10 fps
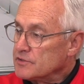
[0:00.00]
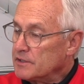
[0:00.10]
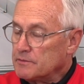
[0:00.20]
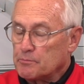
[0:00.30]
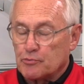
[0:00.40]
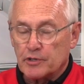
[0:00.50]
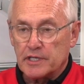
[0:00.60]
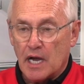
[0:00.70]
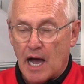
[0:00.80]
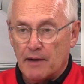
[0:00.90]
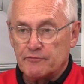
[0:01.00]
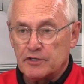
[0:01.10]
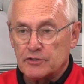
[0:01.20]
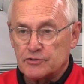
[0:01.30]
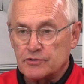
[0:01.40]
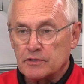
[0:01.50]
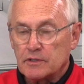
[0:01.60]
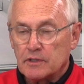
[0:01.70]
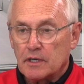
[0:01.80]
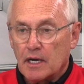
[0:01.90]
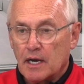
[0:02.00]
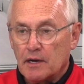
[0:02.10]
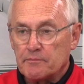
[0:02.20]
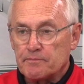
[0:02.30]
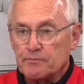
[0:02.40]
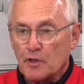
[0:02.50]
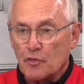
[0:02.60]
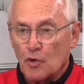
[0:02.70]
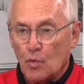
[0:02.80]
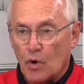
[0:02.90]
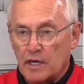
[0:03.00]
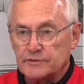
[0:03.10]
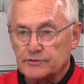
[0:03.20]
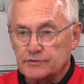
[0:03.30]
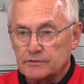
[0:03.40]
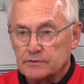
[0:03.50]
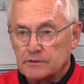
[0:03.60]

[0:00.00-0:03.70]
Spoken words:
it pretty obvious the ones,